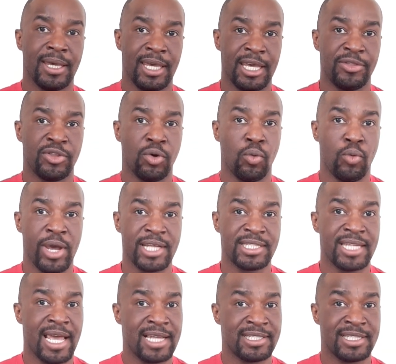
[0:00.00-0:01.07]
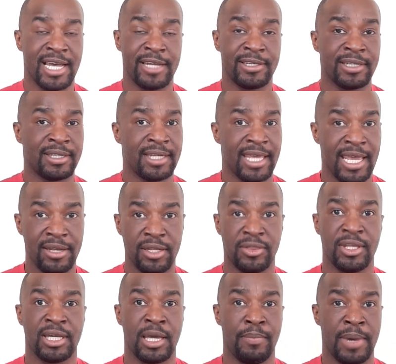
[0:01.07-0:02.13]
And the West has not done
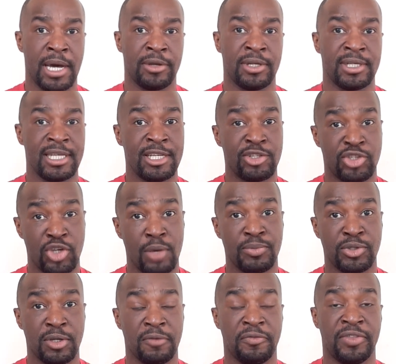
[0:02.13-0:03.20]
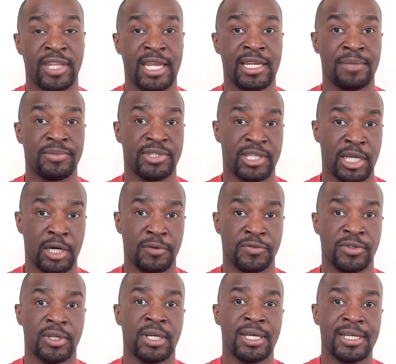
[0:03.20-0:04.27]
anything about it in terms of they
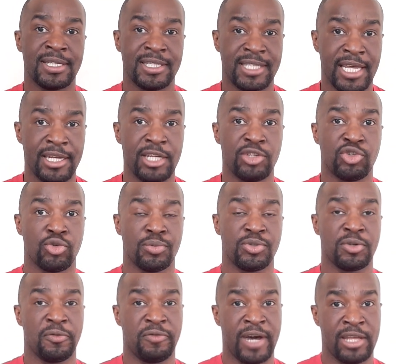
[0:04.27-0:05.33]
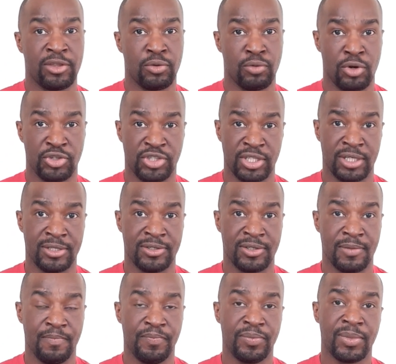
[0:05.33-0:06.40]
themselves sending troops to fight the
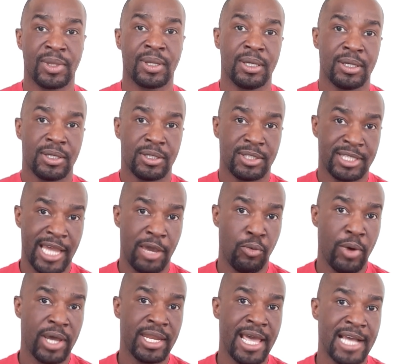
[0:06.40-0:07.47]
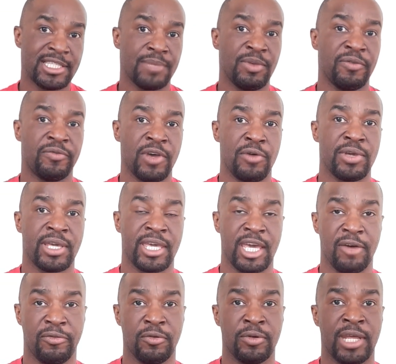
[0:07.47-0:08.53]
Russians. Taiwan has to be very
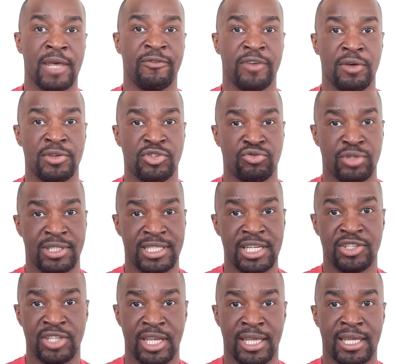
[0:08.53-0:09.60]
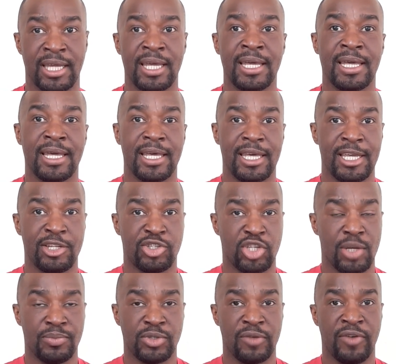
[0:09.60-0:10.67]
careful and very strategic in
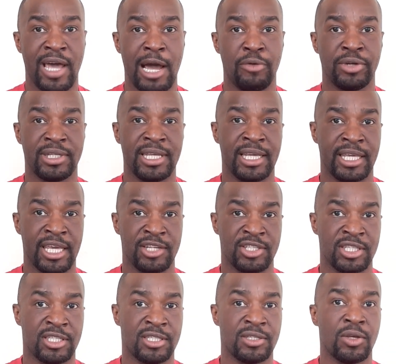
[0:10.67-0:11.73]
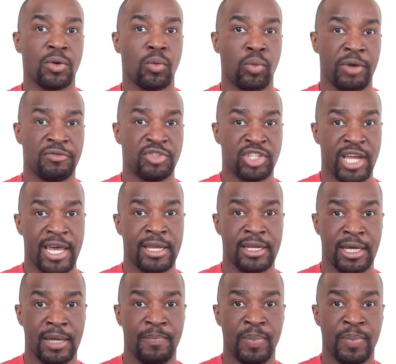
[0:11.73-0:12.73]
terms of how it engages with China.